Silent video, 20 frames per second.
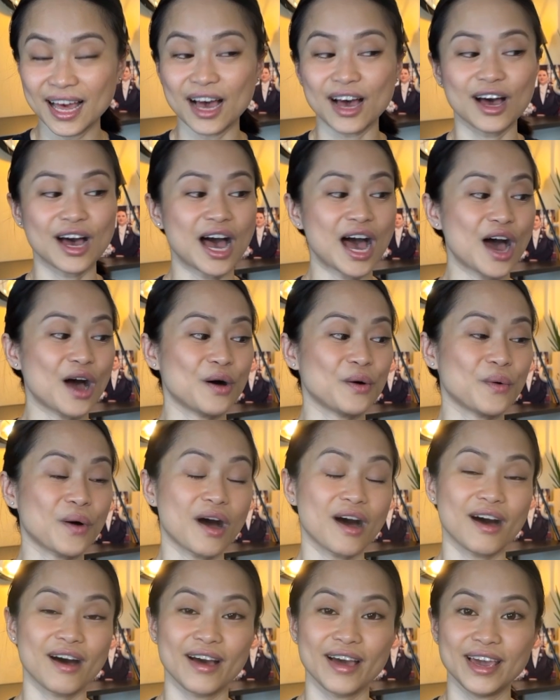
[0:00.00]
how
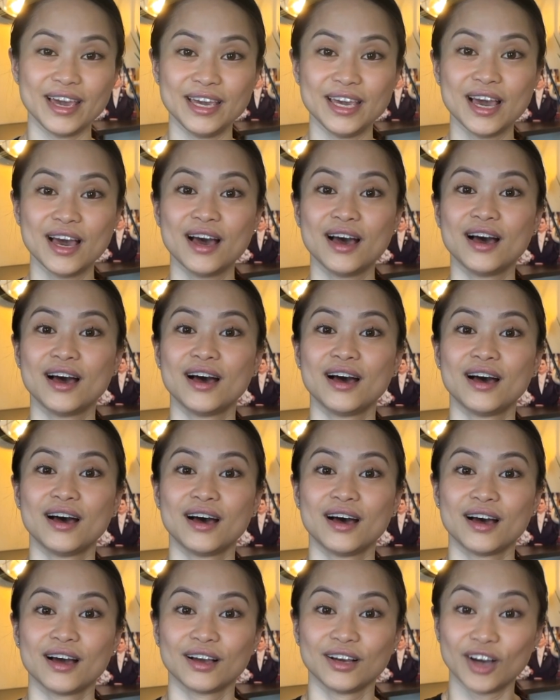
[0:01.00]
I
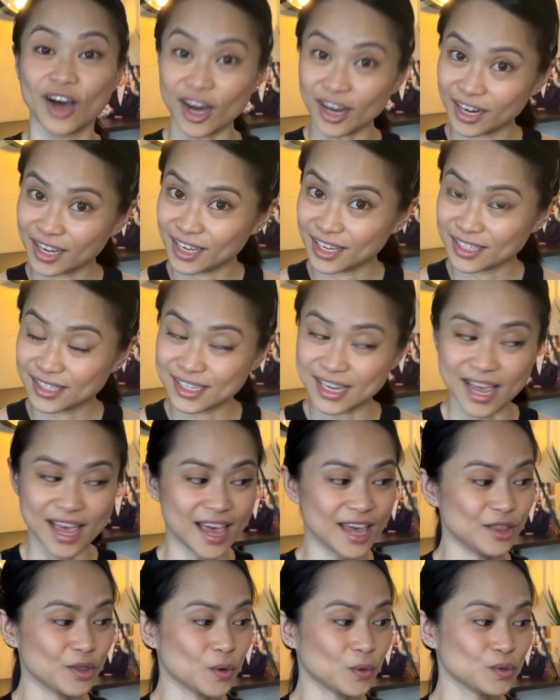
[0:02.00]
got it,
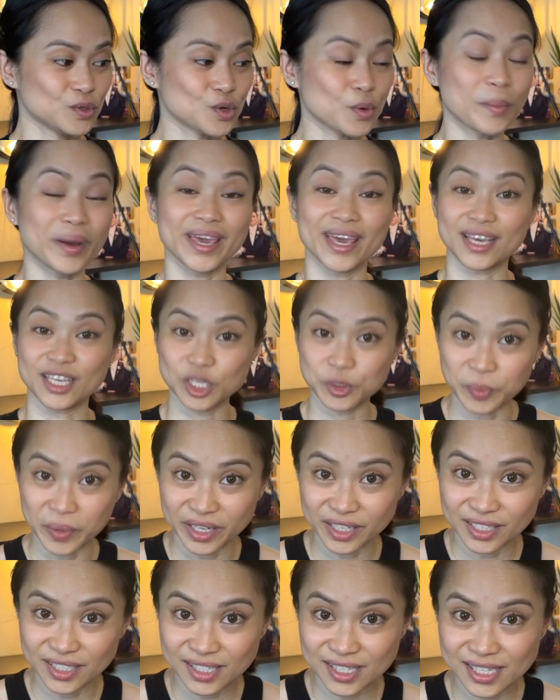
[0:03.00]
and also my
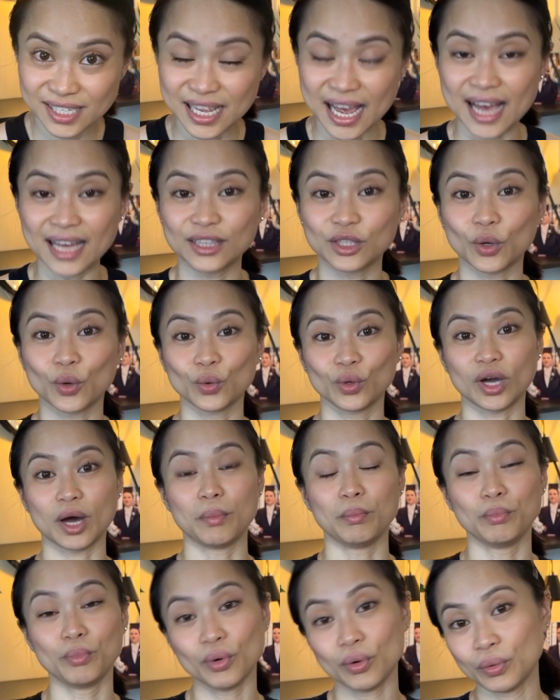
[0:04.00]
experience at Rue
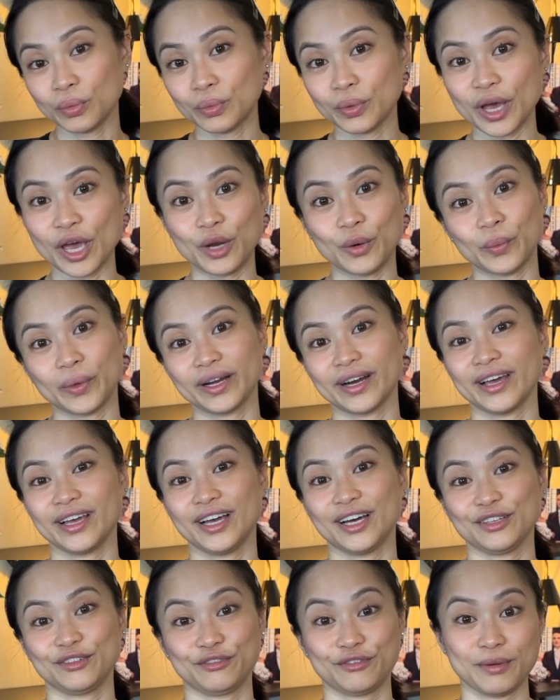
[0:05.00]
Cambon and what I
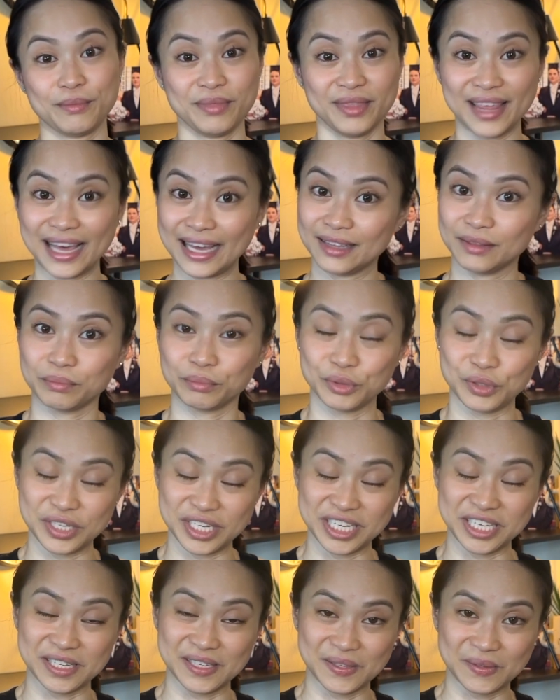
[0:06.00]
got from that
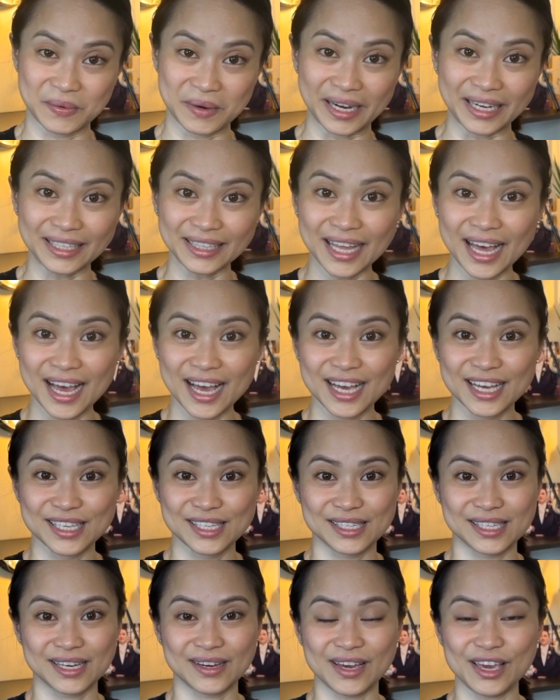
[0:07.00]
boutique as well.
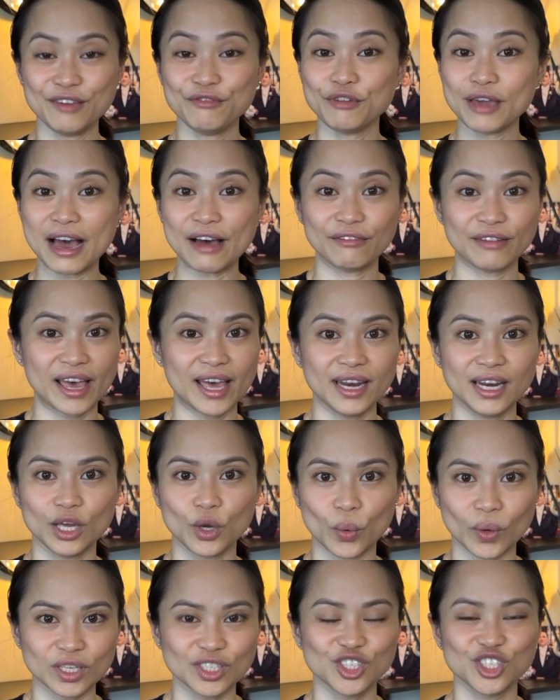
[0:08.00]
So if you have any
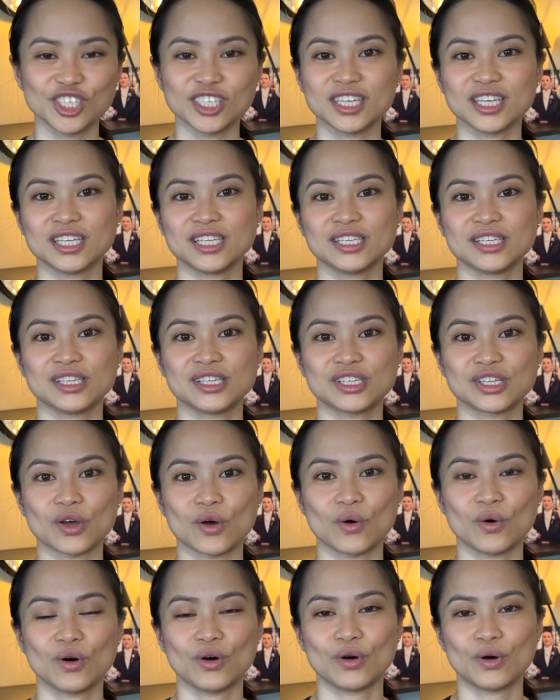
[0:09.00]
questions
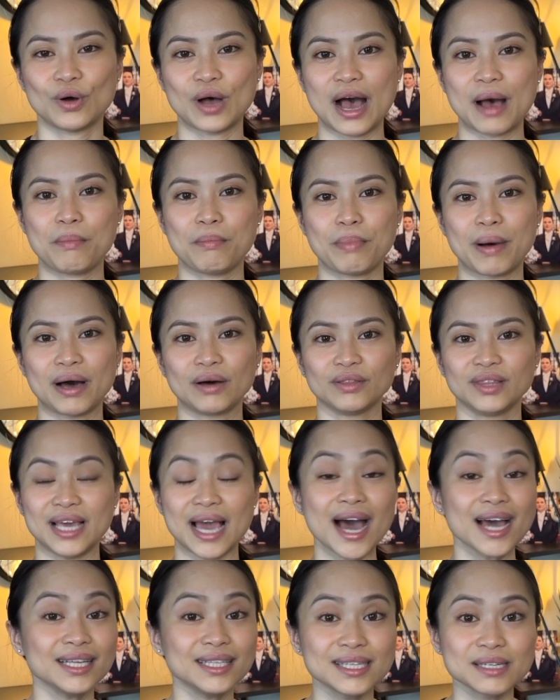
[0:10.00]
or about the
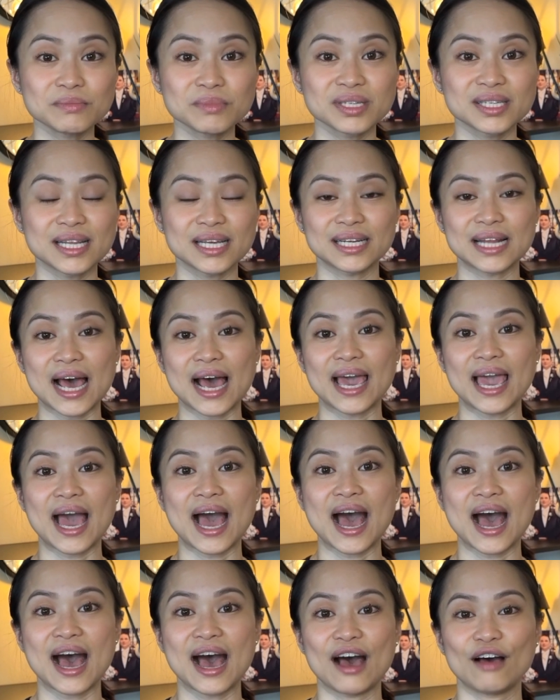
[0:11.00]
items that I
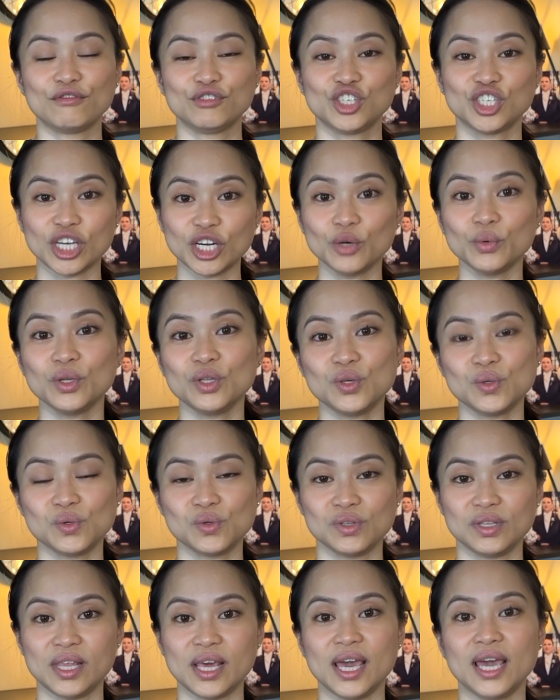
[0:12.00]
have shared with you
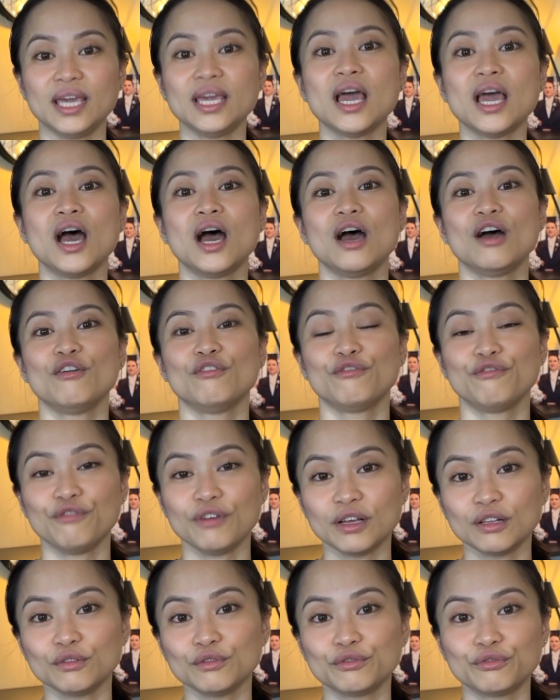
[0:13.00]
today,
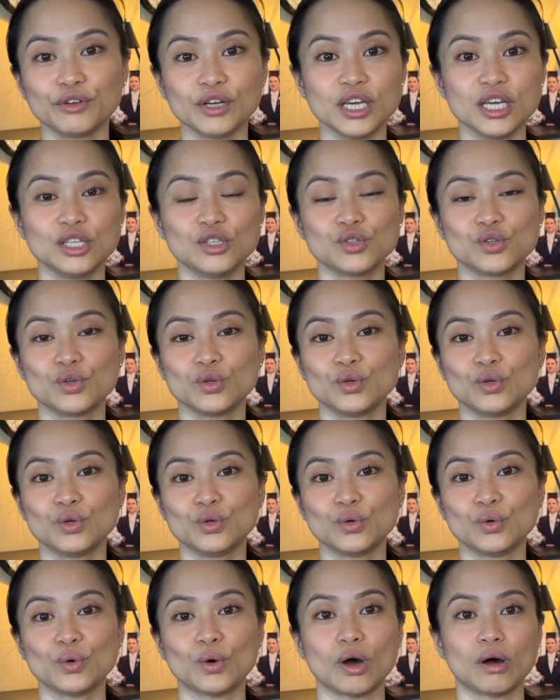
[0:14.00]
feel free
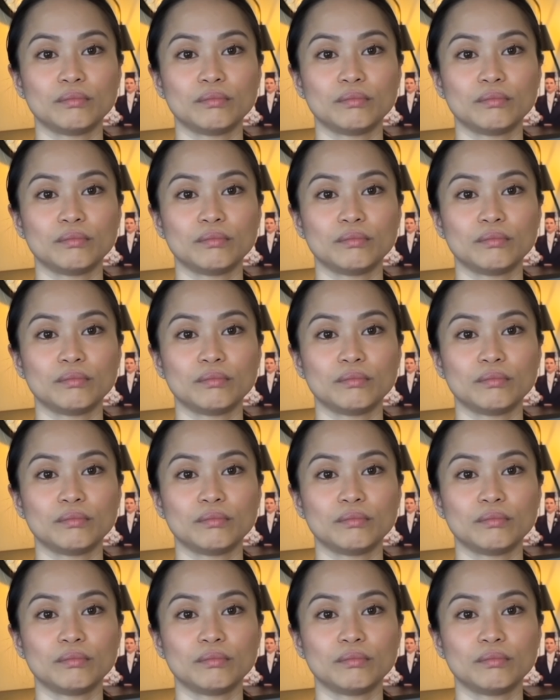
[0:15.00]
to